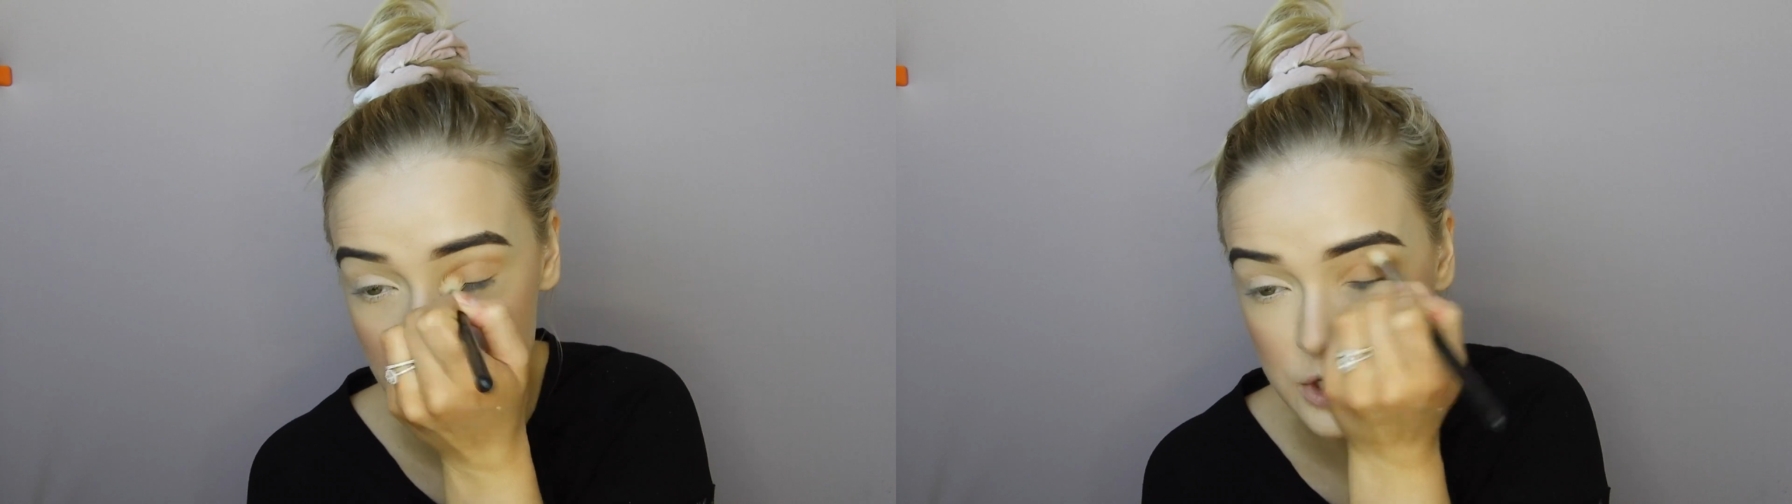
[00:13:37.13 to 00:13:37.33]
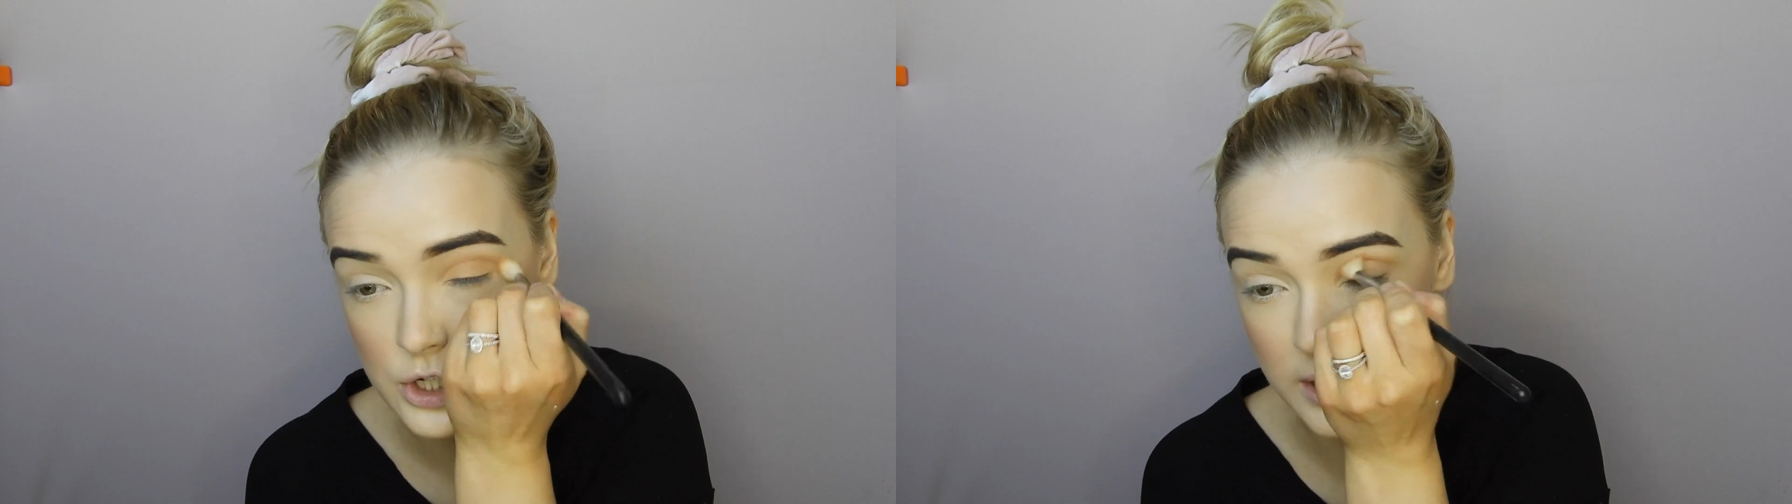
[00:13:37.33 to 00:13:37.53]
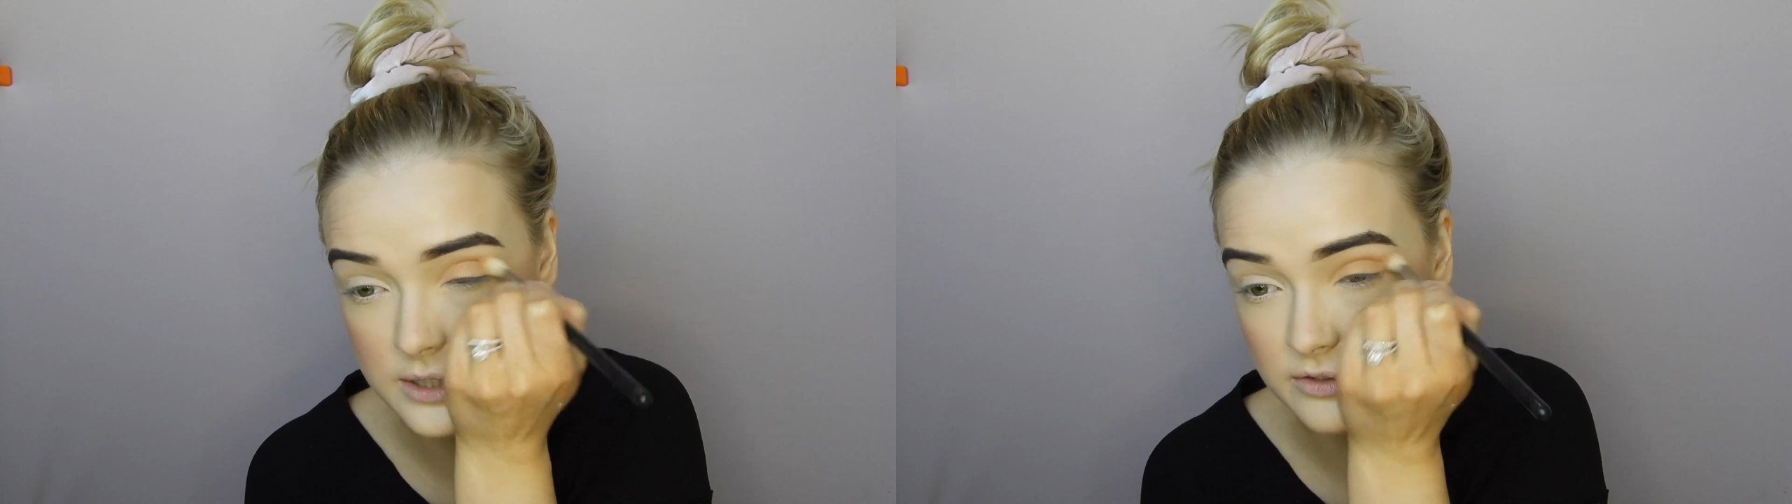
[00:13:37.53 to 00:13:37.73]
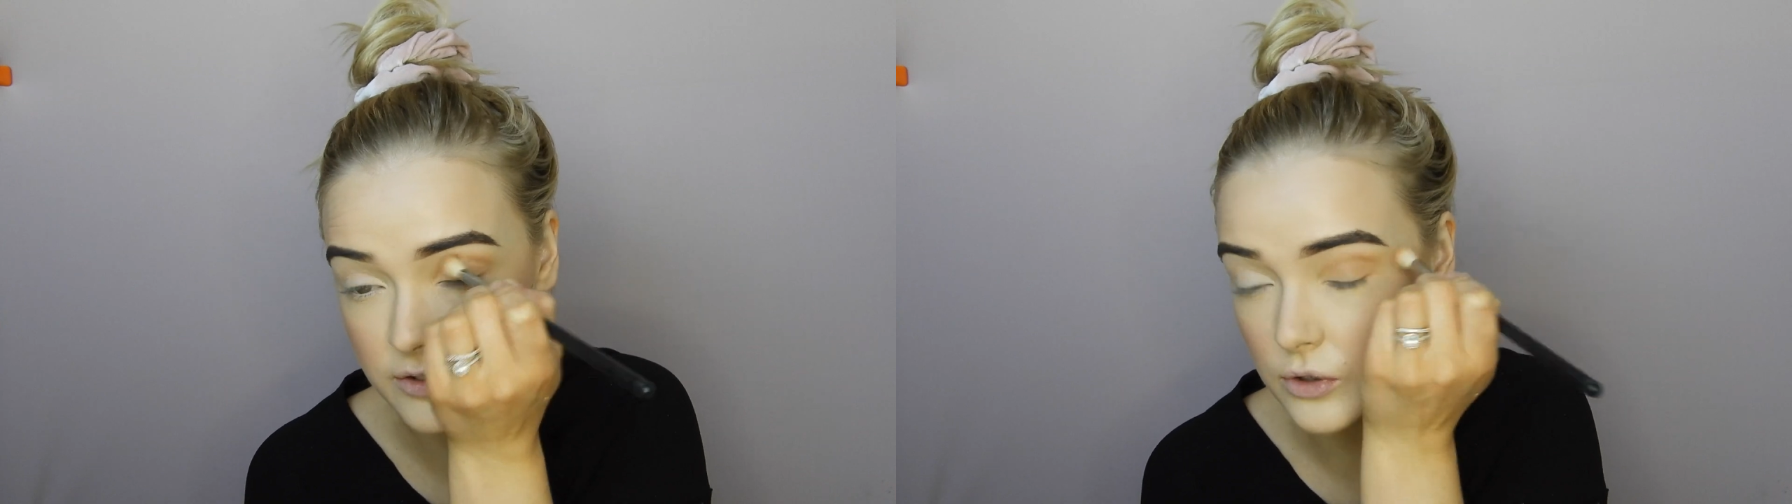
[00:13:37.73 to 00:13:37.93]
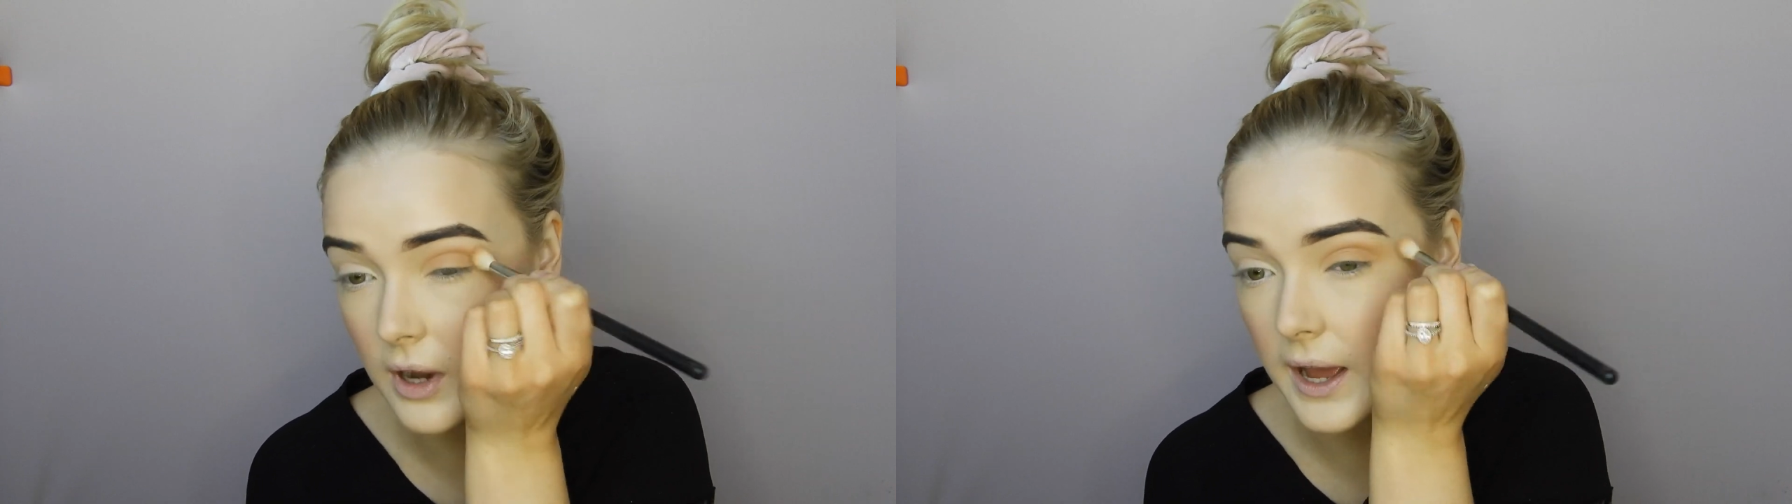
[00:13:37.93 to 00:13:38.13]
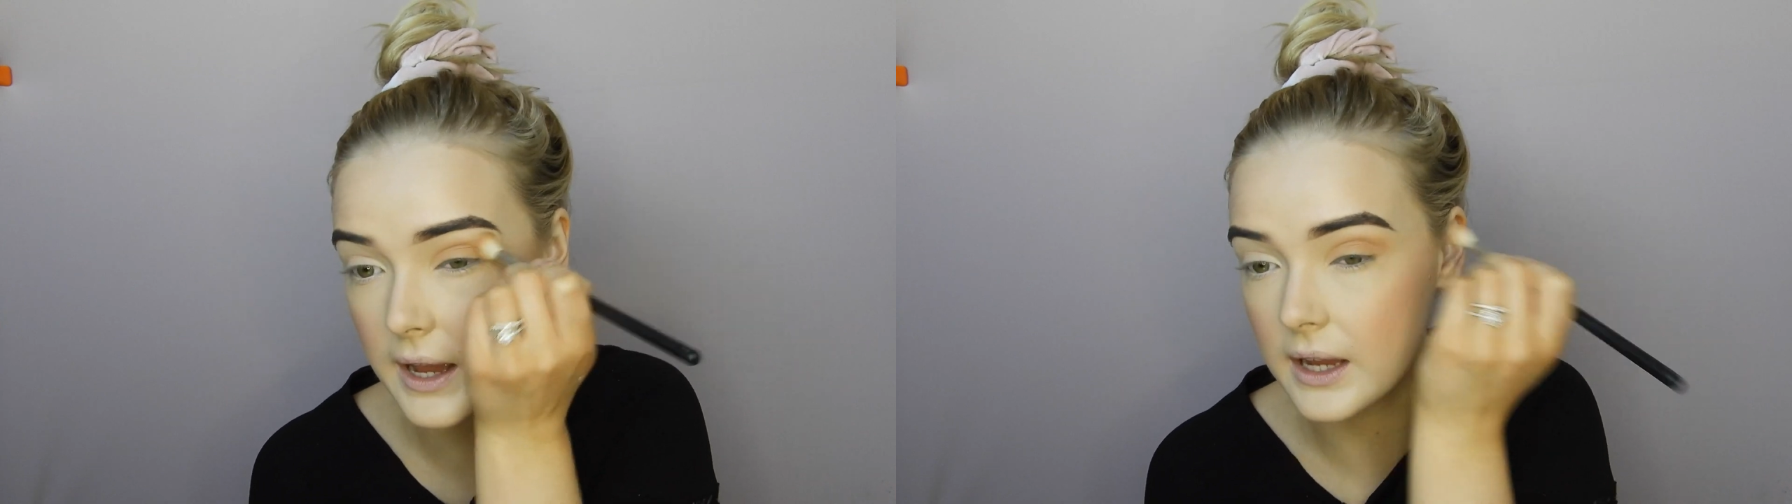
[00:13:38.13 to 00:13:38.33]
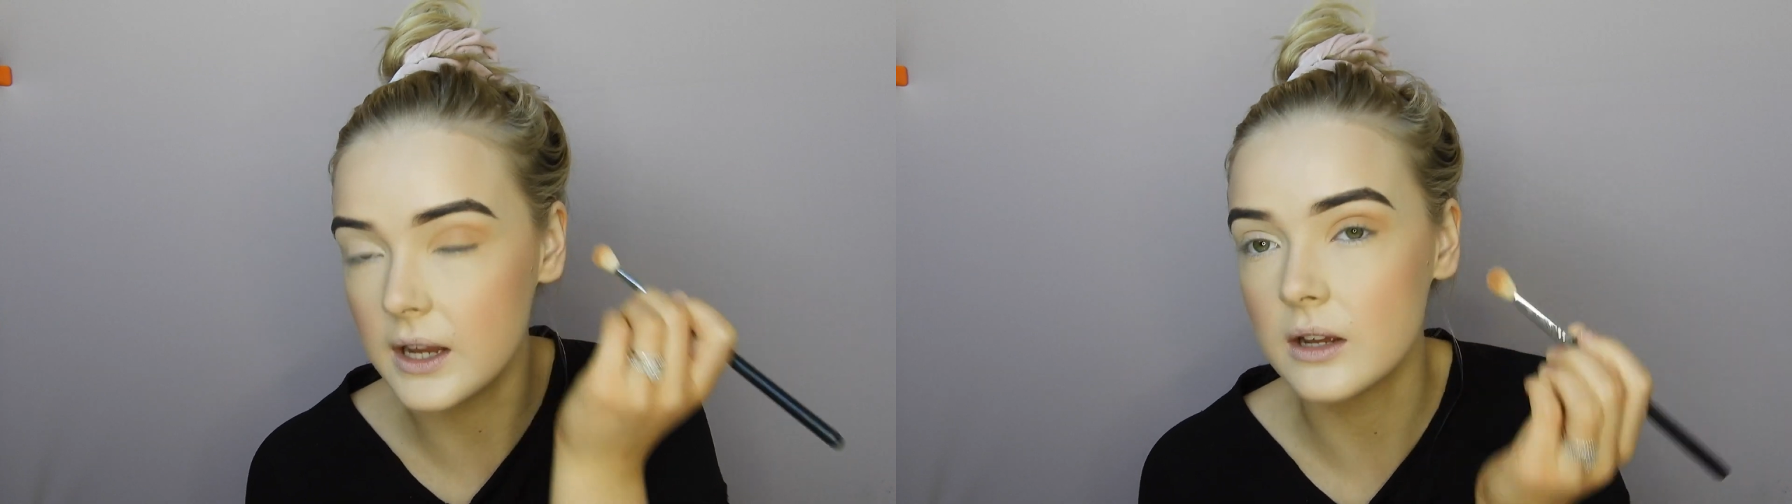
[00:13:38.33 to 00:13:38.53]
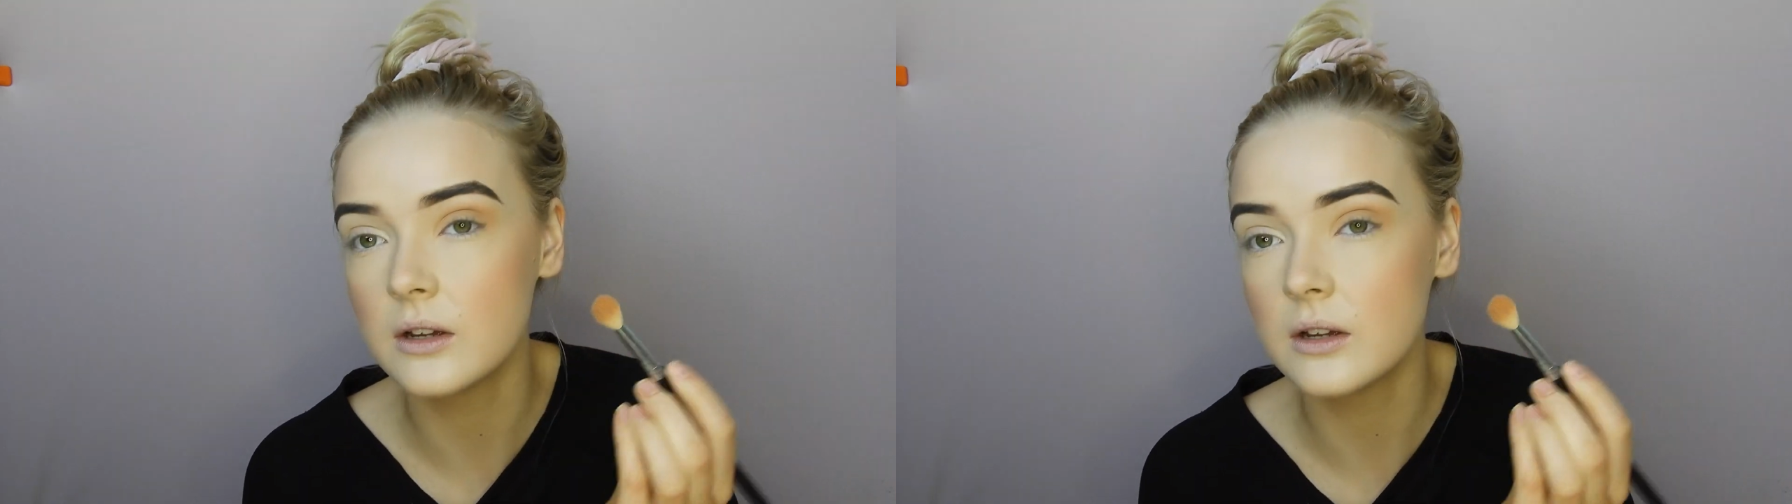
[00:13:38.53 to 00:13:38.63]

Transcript: just for a